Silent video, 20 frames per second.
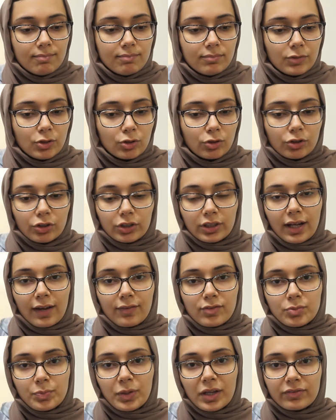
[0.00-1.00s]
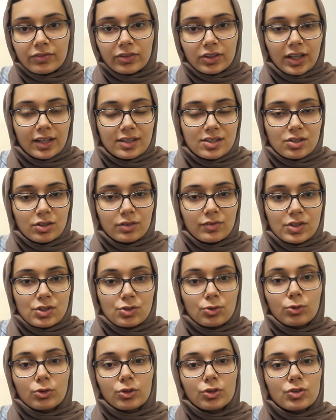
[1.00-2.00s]
You know, you're gonna have to pay for that service
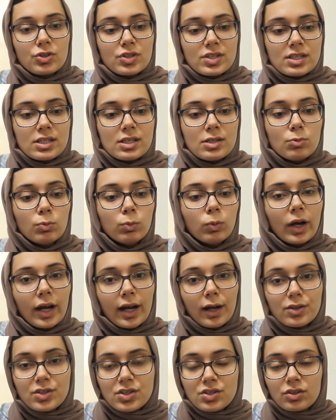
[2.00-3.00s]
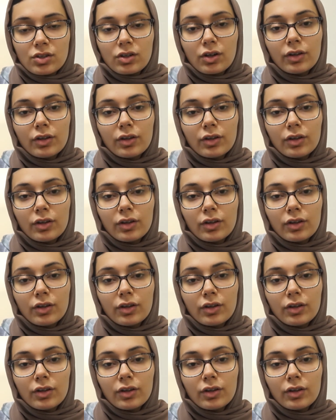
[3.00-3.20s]
in order to see what houses are on